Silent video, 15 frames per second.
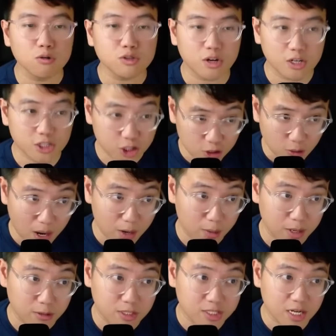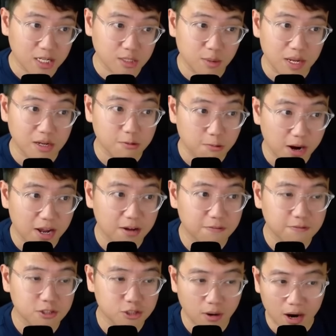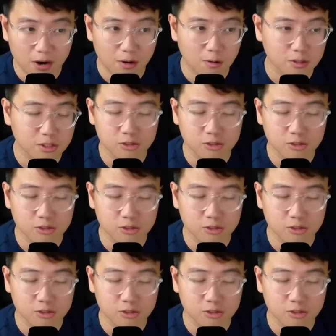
to the trial and you start doing Rift, Trials,